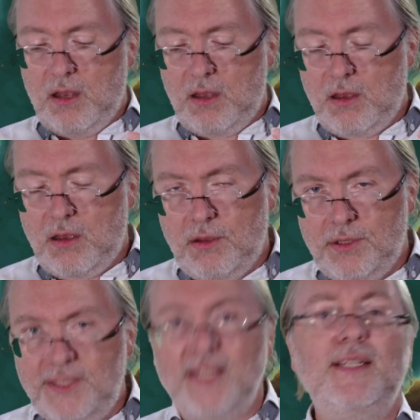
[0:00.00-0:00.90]

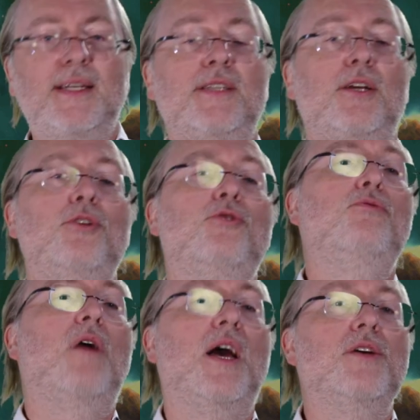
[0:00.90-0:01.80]
dedicated
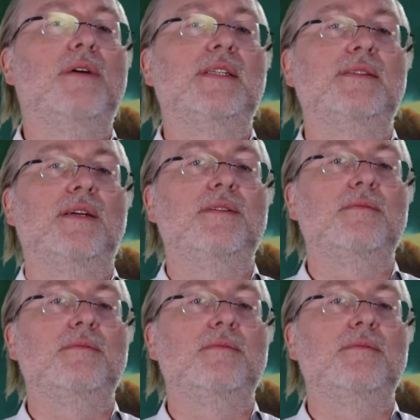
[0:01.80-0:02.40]
to iOS 10.